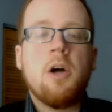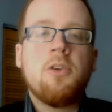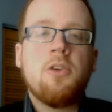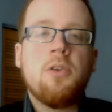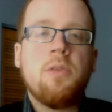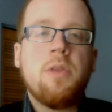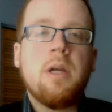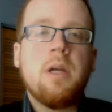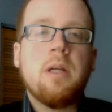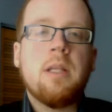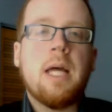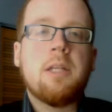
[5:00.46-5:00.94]

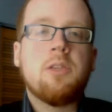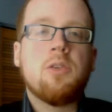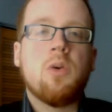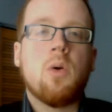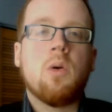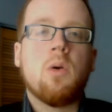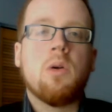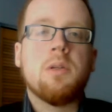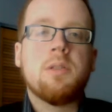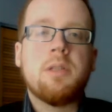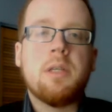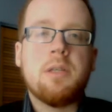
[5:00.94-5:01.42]
Under the
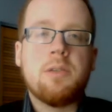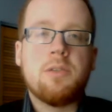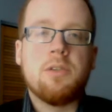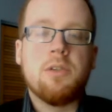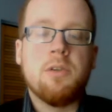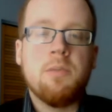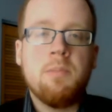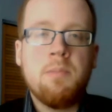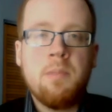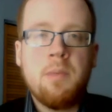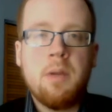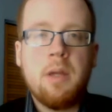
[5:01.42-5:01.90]
electoral
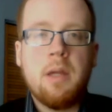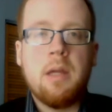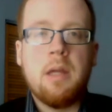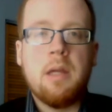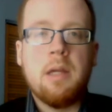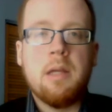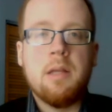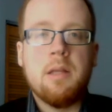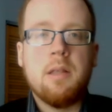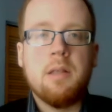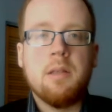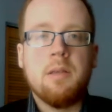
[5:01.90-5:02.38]
system
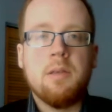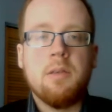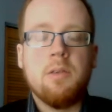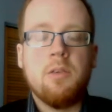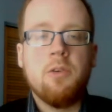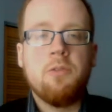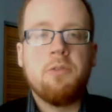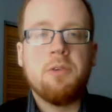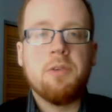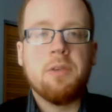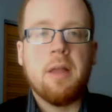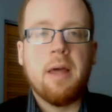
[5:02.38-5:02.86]
in
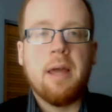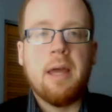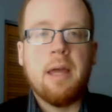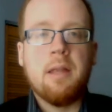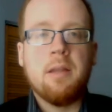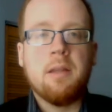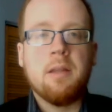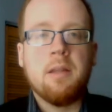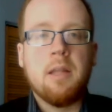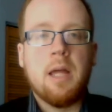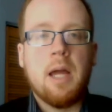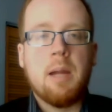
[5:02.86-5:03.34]

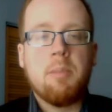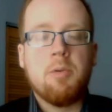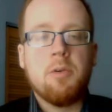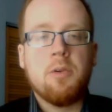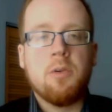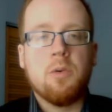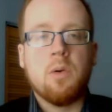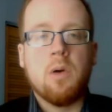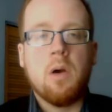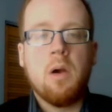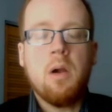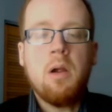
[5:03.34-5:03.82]
Newfoundland and
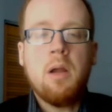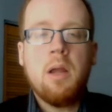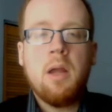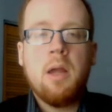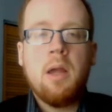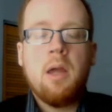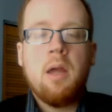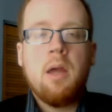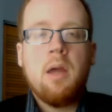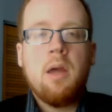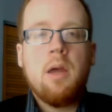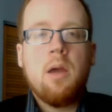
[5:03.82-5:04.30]
Labrador,
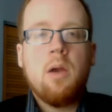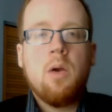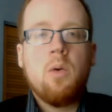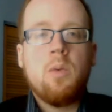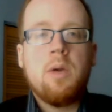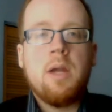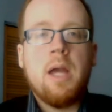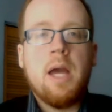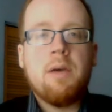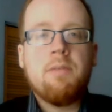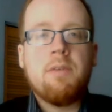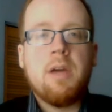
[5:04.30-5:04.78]

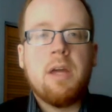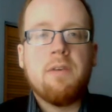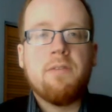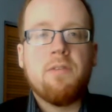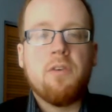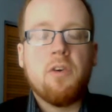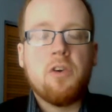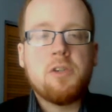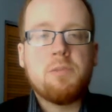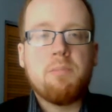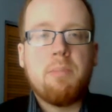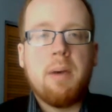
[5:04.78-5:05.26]
we have a
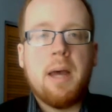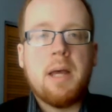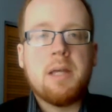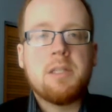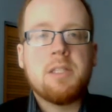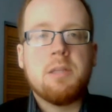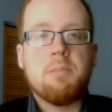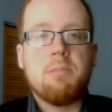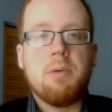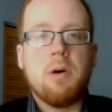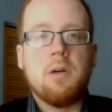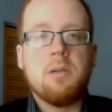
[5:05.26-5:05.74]

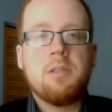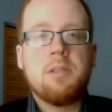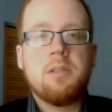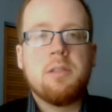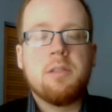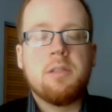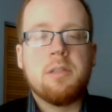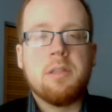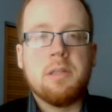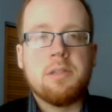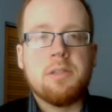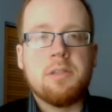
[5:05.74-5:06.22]
first-past-the-post
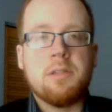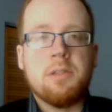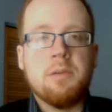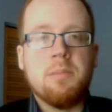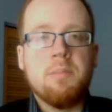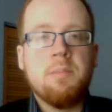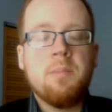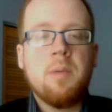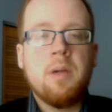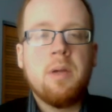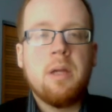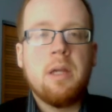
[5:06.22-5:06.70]

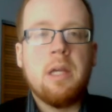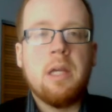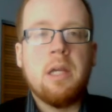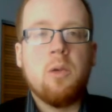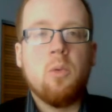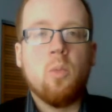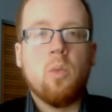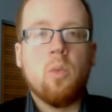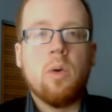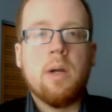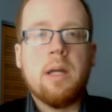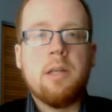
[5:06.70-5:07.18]
system
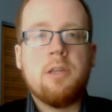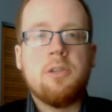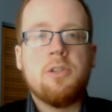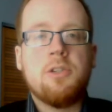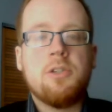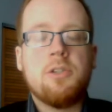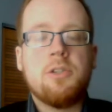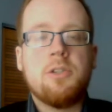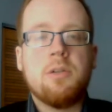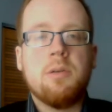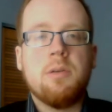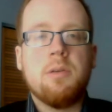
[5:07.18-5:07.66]
in
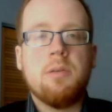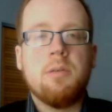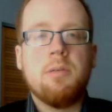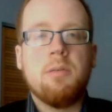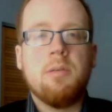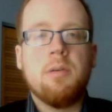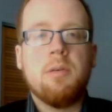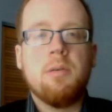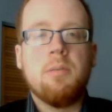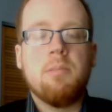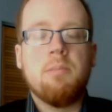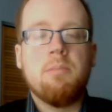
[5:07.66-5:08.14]
which
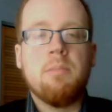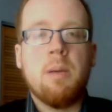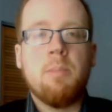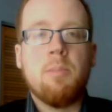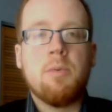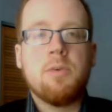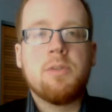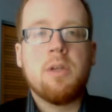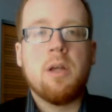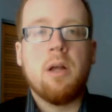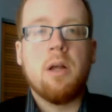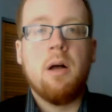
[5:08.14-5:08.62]

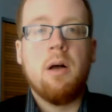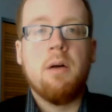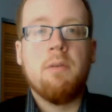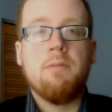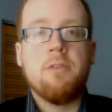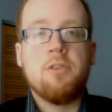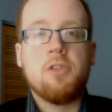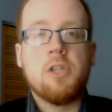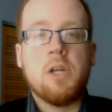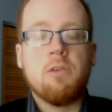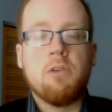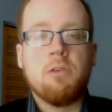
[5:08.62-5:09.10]
members
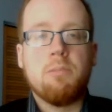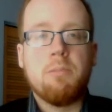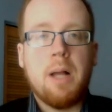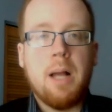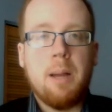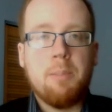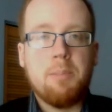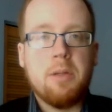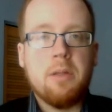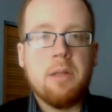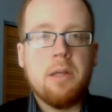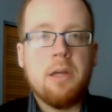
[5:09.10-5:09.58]
of the general
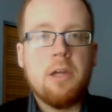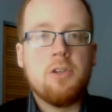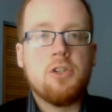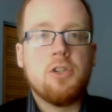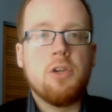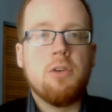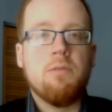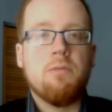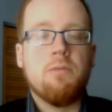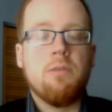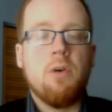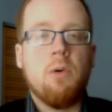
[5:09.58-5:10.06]

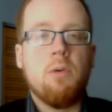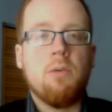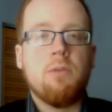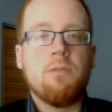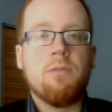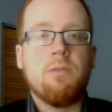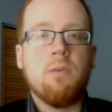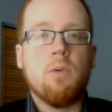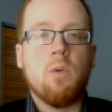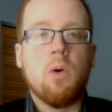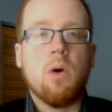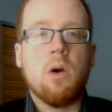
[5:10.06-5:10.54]
population vote
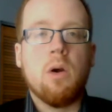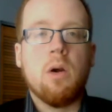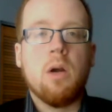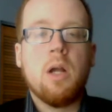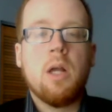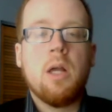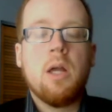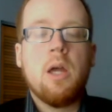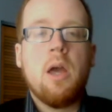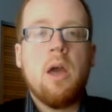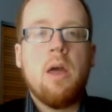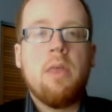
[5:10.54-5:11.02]

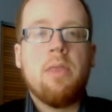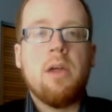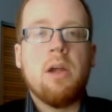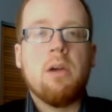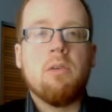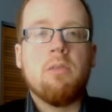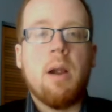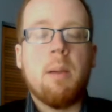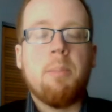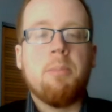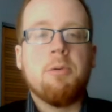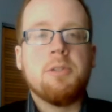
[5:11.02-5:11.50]
for
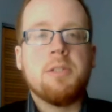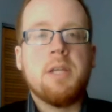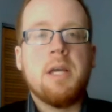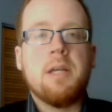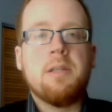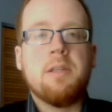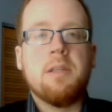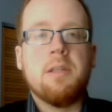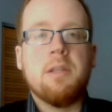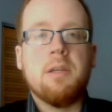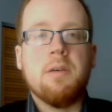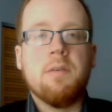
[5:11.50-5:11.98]
their
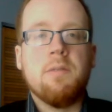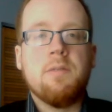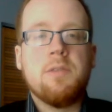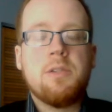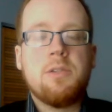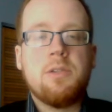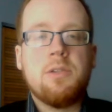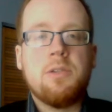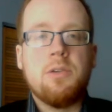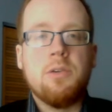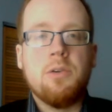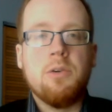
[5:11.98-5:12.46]

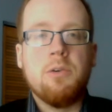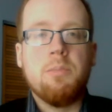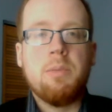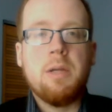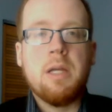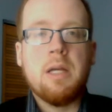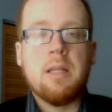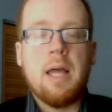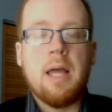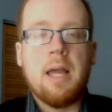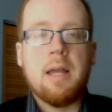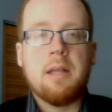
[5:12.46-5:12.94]
representatives to
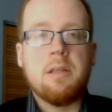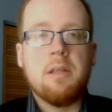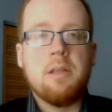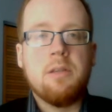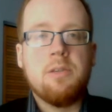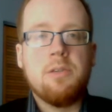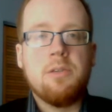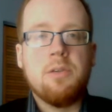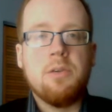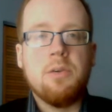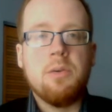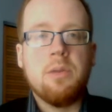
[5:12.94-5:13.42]
be
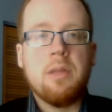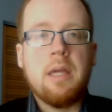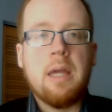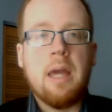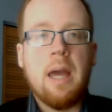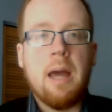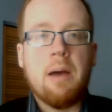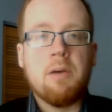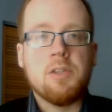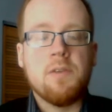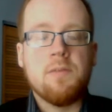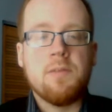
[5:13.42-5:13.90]
elected to the
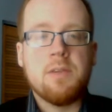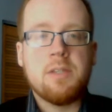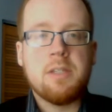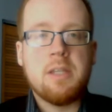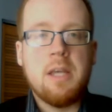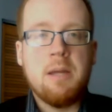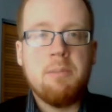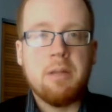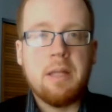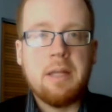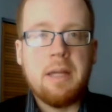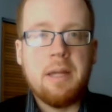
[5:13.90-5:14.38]
House of
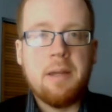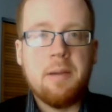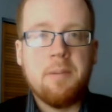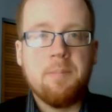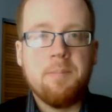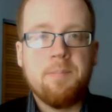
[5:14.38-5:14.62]
Assembly.